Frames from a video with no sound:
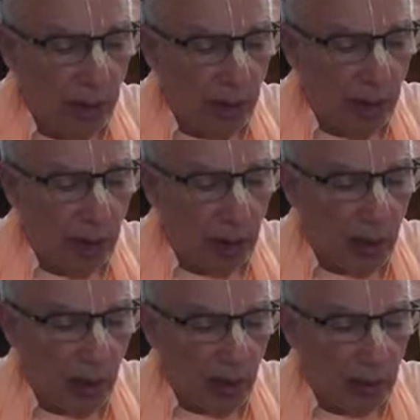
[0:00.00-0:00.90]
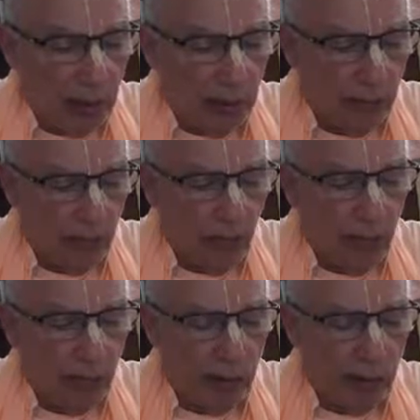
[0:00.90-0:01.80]
that caused the flow of
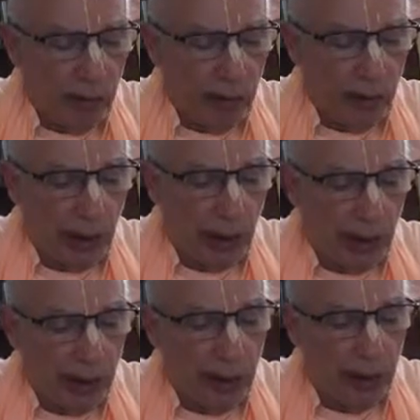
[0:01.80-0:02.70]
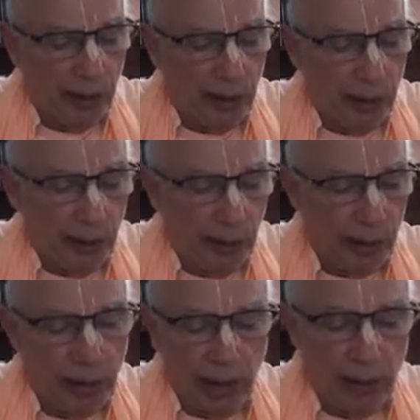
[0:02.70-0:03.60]
tears that hindered her
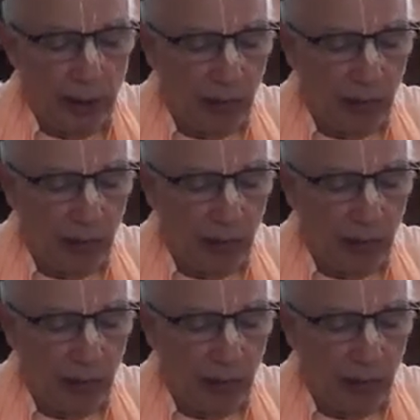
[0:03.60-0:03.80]
sight of